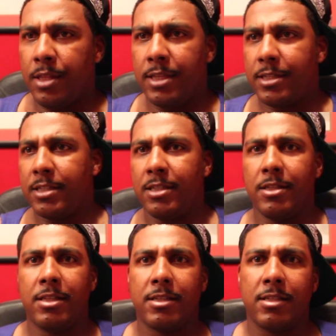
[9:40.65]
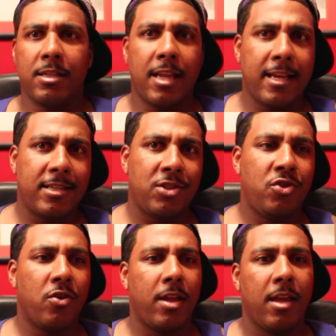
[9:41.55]
this is the nicest
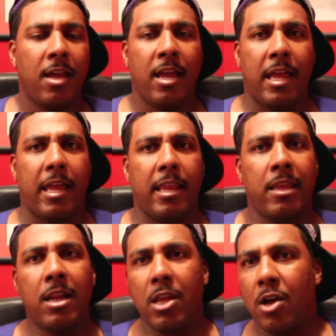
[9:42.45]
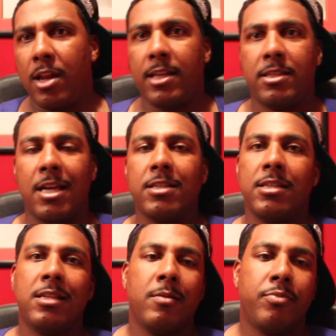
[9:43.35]
joint, none of y'all ain't touching
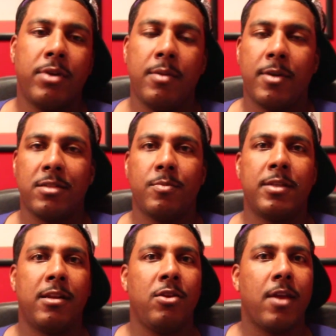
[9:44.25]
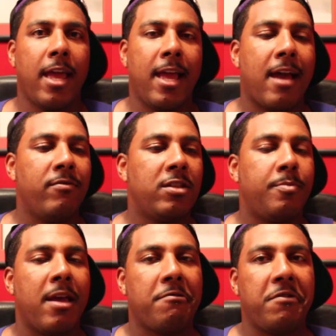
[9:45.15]
it, then pretty much I'm telling you I ain't got
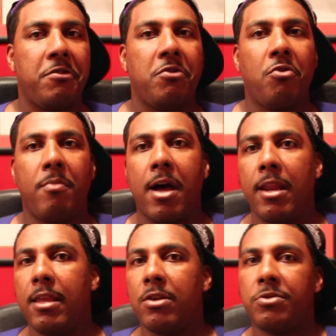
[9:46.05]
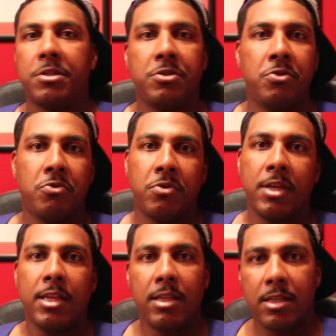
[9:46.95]
respect for nobody else that's doing
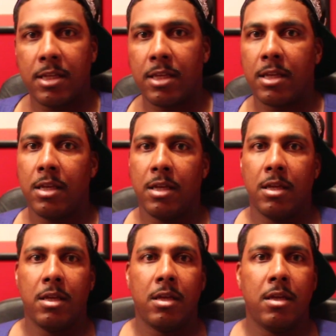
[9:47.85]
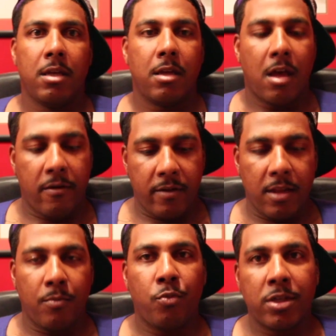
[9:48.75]
anything other
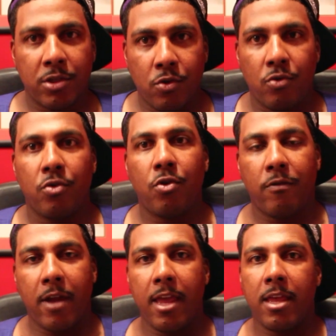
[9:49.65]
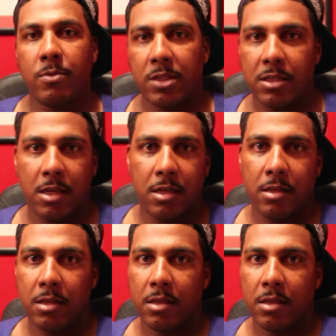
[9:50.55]
than what's going on right here with Son.